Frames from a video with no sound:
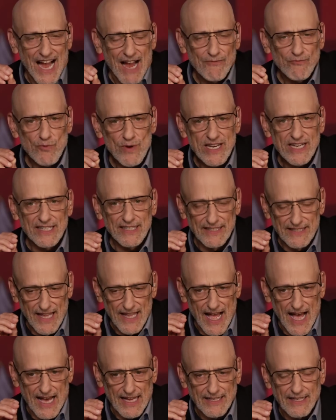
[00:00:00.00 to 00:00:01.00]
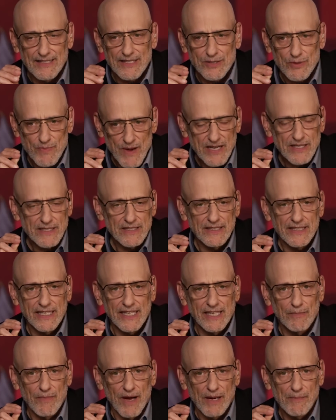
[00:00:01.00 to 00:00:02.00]
I've written a lot,
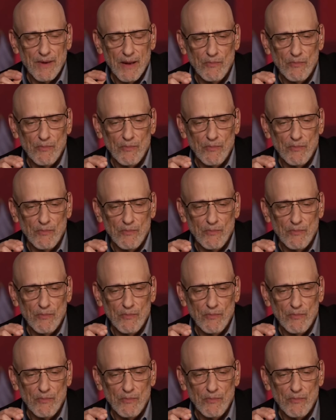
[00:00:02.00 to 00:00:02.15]
especially in my